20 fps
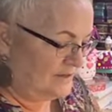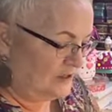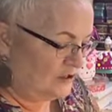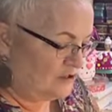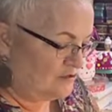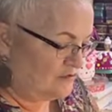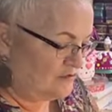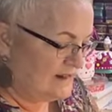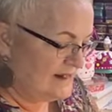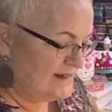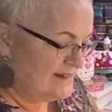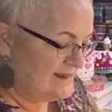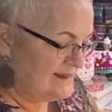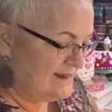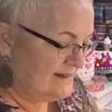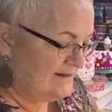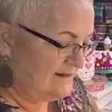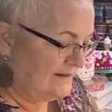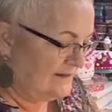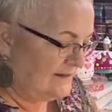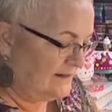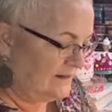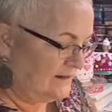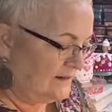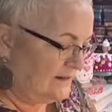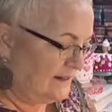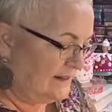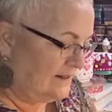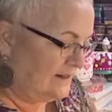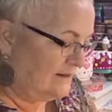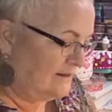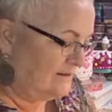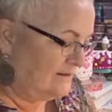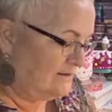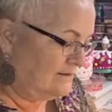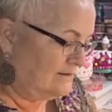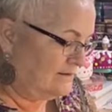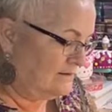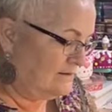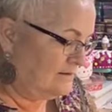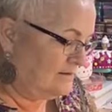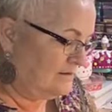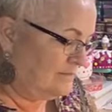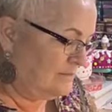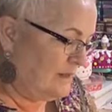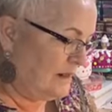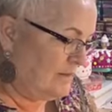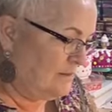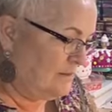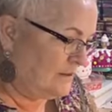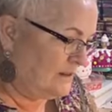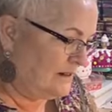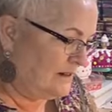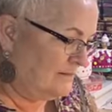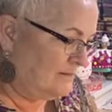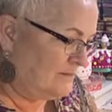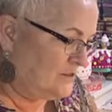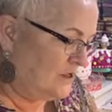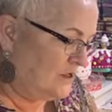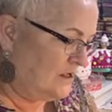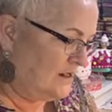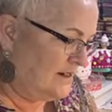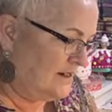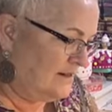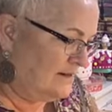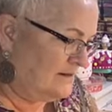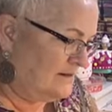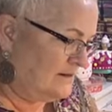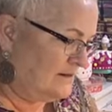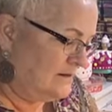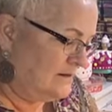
crazy little paper clip. Darn it.